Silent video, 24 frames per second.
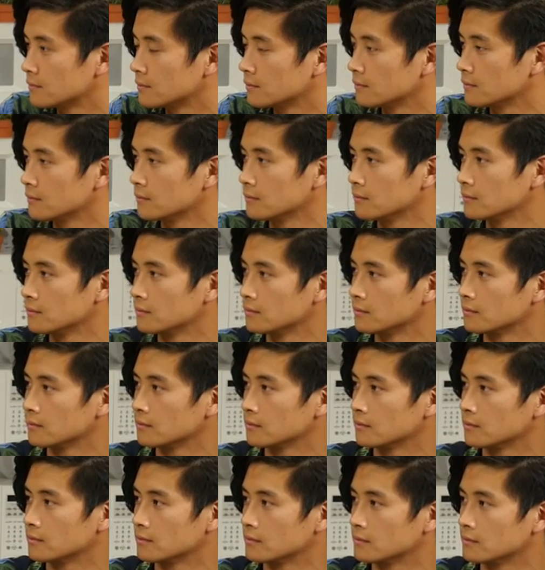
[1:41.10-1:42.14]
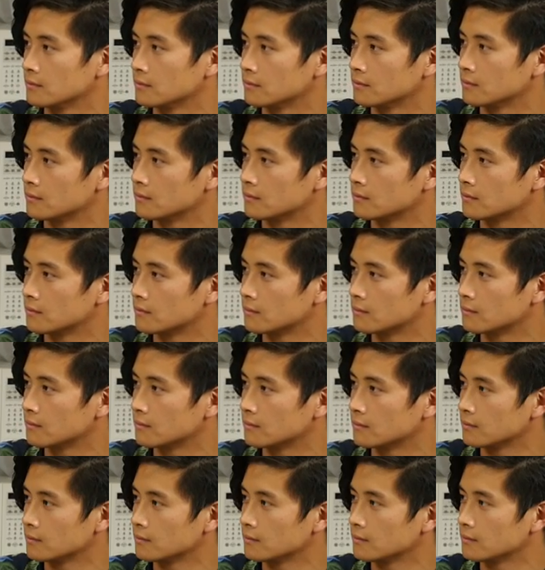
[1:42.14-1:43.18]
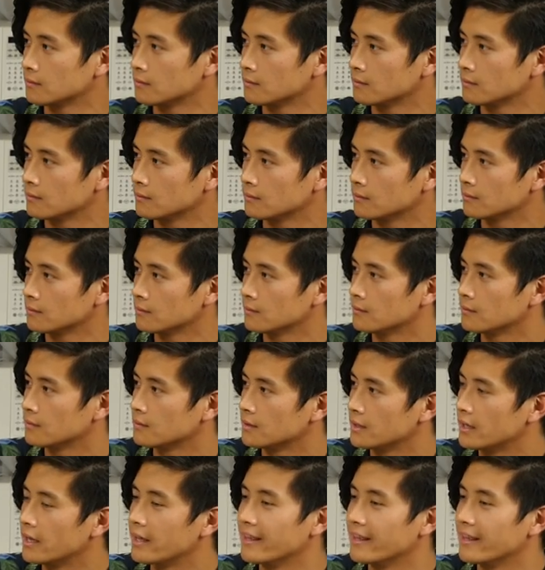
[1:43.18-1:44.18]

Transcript: [no speech]